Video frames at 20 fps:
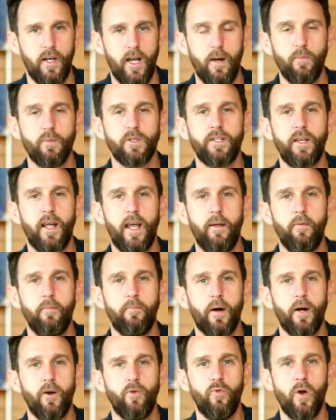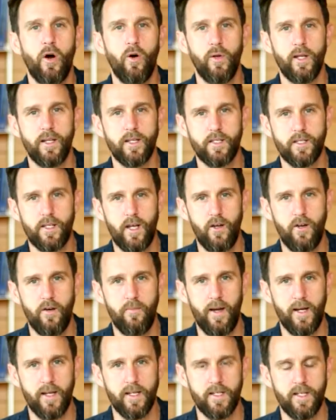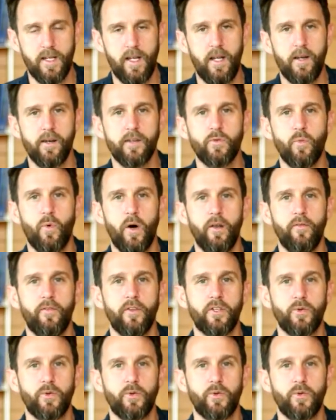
and was named by Rolling Stone magazine as one of the